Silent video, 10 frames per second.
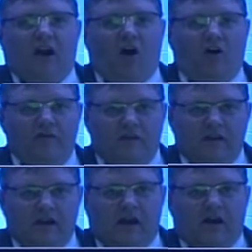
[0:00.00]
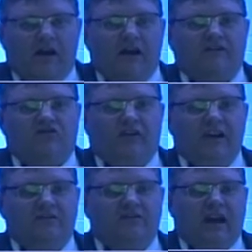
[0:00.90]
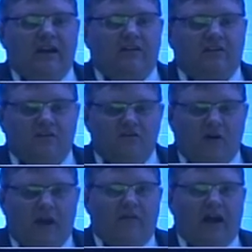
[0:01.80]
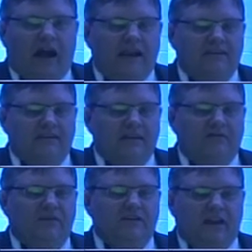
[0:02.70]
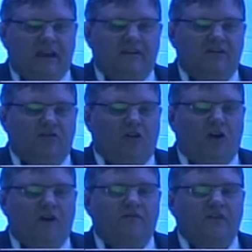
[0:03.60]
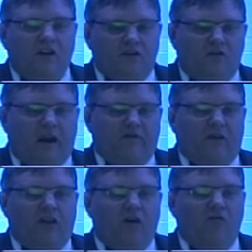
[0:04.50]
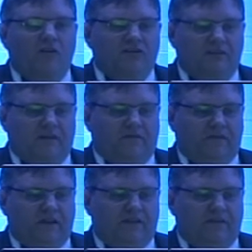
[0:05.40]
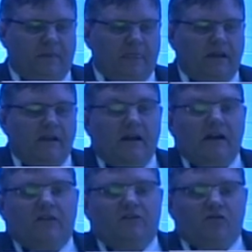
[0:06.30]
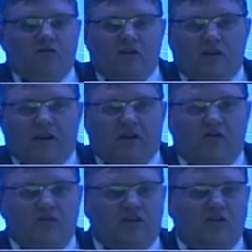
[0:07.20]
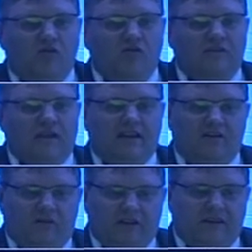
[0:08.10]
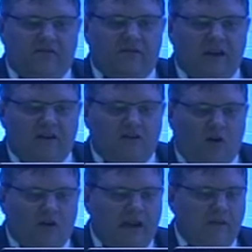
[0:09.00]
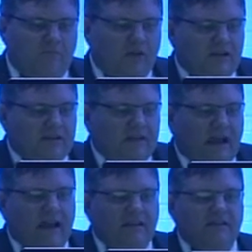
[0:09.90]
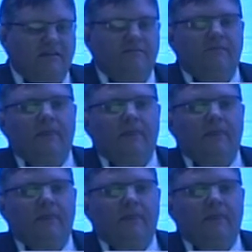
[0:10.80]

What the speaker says: On a straight track you have a high stiffness, and in curves you have a lower stiffness. You could use innovative yaw damper designs.